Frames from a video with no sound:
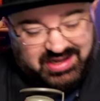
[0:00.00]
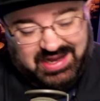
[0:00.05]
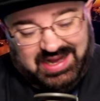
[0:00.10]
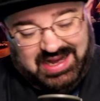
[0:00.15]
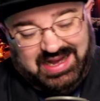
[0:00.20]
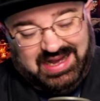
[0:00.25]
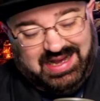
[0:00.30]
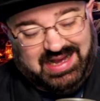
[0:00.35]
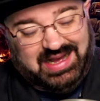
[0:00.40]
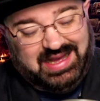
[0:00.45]

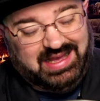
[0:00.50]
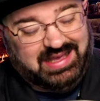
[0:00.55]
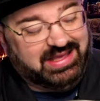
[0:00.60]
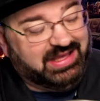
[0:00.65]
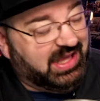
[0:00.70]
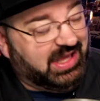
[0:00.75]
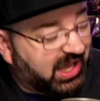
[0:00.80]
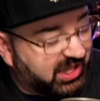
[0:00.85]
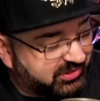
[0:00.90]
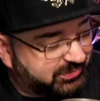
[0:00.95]
Uh,
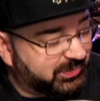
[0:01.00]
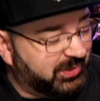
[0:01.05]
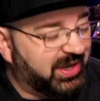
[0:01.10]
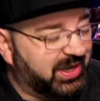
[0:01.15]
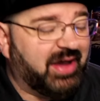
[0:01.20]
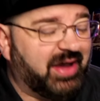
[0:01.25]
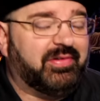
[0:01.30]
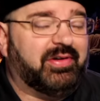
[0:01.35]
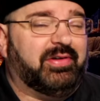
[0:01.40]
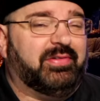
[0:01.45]
he has been
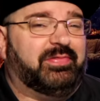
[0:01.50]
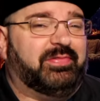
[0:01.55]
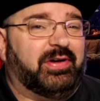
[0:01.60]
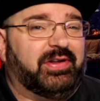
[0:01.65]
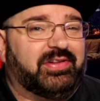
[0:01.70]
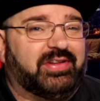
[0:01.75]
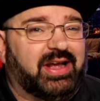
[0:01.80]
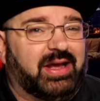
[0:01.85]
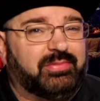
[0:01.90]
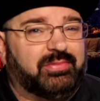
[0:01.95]
having a
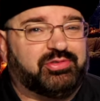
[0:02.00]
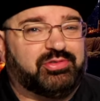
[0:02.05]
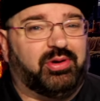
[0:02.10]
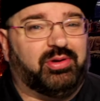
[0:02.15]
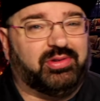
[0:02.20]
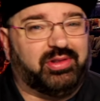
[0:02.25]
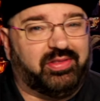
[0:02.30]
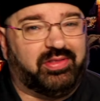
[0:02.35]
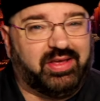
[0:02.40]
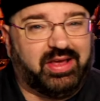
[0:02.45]
fun time
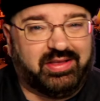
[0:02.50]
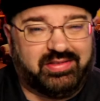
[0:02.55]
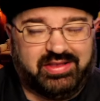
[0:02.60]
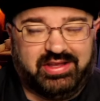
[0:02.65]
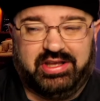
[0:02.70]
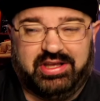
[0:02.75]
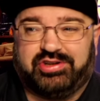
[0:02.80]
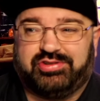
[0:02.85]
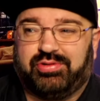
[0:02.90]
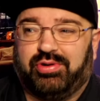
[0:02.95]
trolling lately.
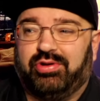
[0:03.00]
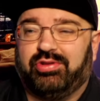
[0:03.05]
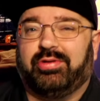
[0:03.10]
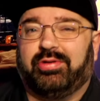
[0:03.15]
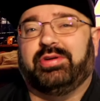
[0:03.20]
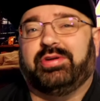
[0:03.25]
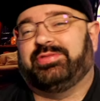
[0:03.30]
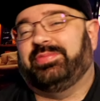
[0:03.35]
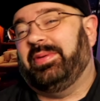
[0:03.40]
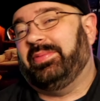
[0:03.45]
He trolled a
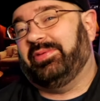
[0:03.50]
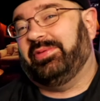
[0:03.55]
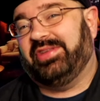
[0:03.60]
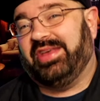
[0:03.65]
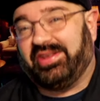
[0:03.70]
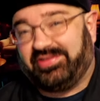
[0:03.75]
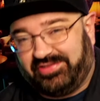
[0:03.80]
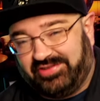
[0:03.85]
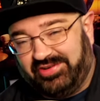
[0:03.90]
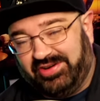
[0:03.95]
bunch of people
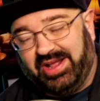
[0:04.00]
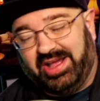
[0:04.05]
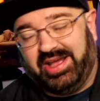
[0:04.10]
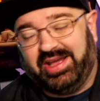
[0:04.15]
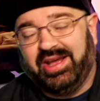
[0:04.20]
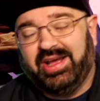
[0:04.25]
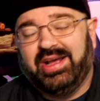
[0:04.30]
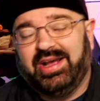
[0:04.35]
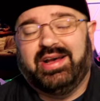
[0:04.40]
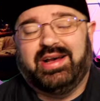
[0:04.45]

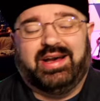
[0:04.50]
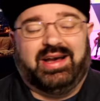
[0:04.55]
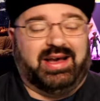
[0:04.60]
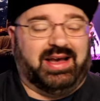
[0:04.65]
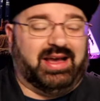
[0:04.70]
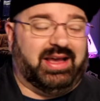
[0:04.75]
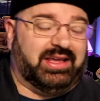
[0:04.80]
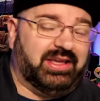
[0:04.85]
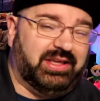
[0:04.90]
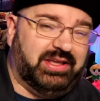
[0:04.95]
yesterday.
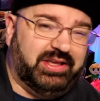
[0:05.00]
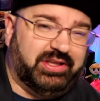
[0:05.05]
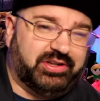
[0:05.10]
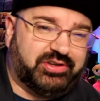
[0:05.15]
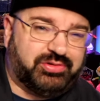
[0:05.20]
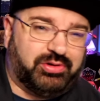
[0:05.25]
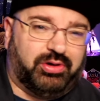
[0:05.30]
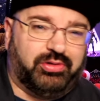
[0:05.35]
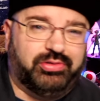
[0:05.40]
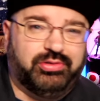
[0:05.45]
Uh, he, he
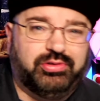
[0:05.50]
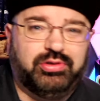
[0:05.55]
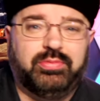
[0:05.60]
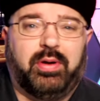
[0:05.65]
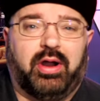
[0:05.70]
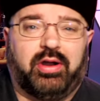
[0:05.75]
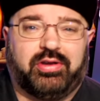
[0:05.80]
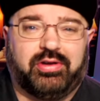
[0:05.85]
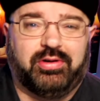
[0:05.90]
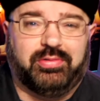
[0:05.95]
trolled New
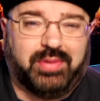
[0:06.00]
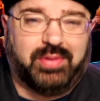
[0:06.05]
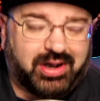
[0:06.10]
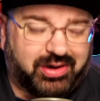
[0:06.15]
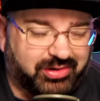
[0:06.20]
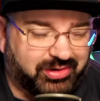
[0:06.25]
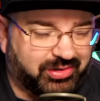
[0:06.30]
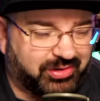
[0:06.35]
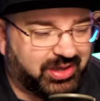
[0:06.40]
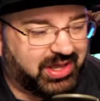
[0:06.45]
Marco
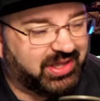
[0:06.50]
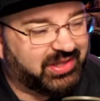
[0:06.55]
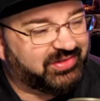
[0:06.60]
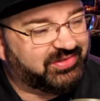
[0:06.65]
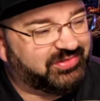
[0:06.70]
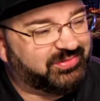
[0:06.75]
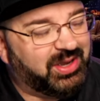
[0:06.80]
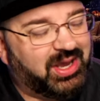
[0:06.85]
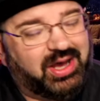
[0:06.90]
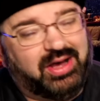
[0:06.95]
Maro
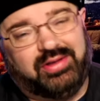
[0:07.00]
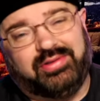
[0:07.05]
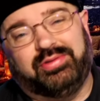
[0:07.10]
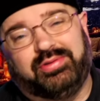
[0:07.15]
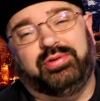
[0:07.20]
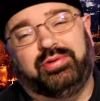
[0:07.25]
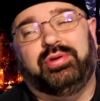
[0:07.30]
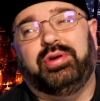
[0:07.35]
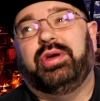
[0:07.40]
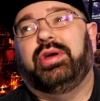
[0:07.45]
as well,
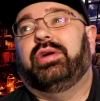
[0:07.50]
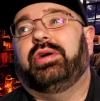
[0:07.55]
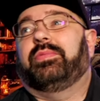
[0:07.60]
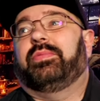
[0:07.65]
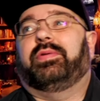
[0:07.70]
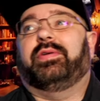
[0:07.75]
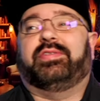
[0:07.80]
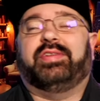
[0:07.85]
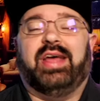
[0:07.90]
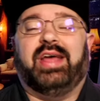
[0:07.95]
who
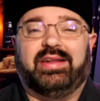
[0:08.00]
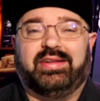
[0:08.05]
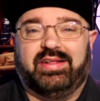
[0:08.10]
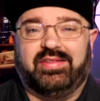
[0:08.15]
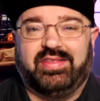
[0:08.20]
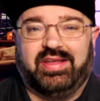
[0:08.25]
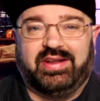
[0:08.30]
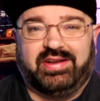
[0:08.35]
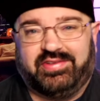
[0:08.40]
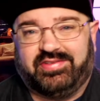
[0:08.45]

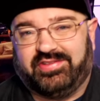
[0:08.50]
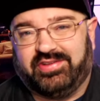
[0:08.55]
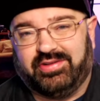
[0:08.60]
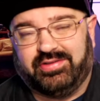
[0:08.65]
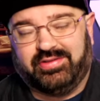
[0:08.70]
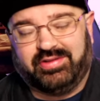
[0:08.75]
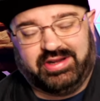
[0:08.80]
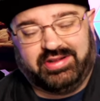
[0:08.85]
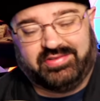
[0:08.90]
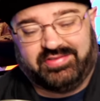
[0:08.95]
pretended that he's
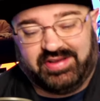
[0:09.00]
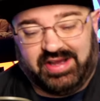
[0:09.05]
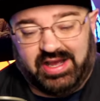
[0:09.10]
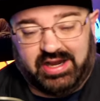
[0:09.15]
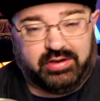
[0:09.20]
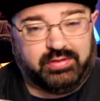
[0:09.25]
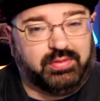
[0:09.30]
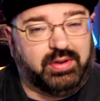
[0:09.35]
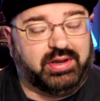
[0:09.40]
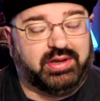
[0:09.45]
still an
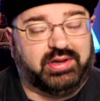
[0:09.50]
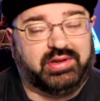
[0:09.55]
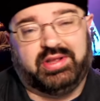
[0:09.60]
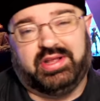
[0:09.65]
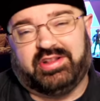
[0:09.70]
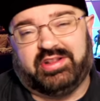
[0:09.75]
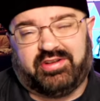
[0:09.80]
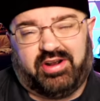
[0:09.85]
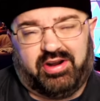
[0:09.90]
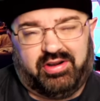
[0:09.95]
insider when
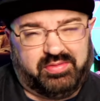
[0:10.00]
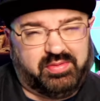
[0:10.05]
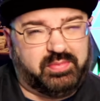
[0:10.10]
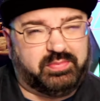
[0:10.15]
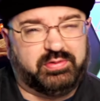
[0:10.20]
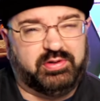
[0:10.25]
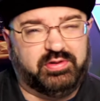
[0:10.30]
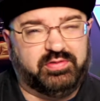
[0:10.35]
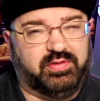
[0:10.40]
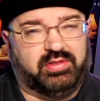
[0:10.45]
it's already been
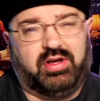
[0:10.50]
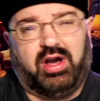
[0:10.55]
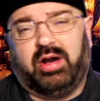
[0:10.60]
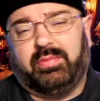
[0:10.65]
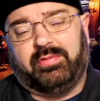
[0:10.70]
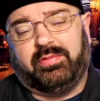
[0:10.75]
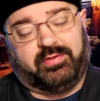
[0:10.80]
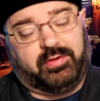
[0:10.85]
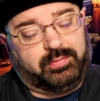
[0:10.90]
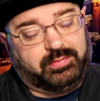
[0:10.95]
proven
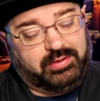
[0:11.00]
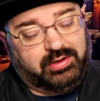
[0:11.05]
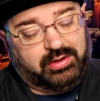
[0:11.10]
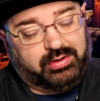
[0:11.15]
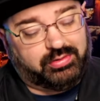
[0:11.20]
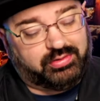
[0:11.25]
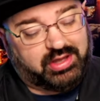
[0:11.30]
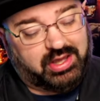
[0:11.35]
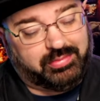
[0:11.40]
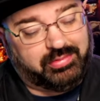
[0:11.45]
long before
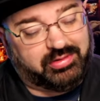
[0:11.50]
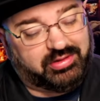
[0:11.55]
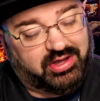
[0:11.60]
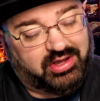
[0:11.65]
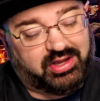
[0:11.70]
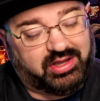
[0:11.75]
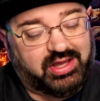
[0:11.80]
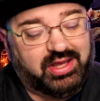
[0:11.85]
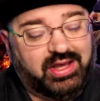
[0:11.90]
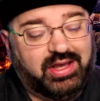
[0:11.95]
Pyoro came
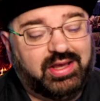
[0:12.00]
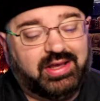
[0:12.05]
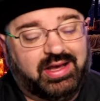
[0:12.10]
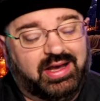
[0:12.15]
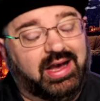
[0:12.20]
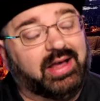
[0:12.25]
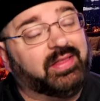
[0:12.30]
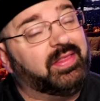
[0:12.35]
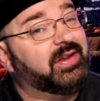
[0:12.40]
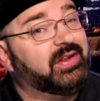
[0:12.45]
along
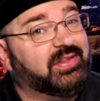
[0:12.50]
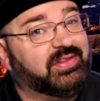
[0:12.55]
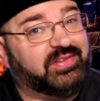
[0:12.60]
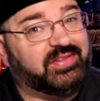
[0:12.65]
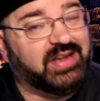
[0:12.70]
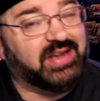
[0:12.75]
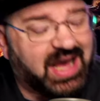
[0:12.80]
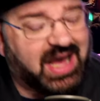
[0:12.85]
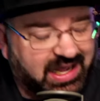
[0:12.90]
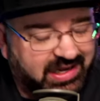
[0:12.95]
uh, that he's
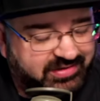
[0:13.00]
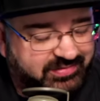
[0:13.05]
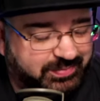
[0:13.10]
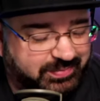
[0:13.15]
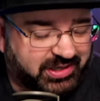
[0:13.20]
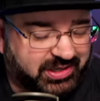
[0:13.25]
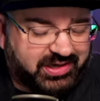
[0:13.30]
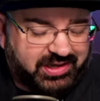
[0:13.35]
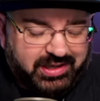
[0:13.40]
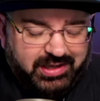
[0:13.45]
not.
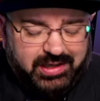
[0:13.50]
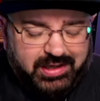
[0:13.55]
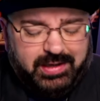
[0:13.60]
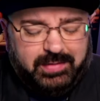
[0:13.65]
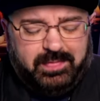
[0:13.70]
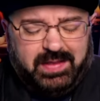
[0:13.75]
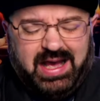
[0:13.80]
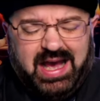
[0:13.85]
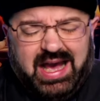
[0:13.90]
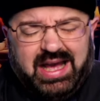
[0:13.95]
But
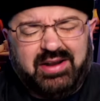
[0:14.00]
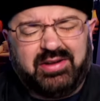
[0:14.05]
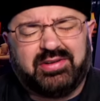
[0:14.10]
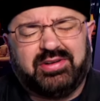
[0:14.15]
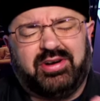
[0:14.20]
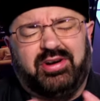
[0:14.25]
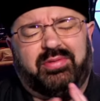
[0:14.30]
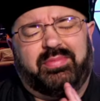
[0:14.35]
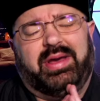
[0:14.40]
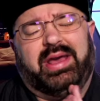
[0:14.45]
I don't
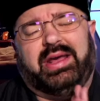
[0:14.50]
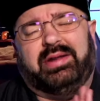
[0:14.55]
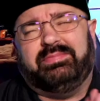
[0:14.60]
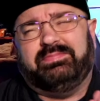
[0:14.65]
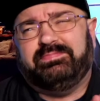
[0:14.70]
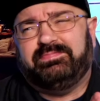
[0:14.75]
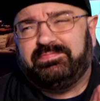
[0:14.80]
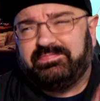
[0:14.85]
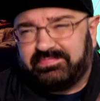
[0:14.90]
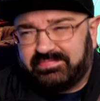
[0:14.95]
know, man.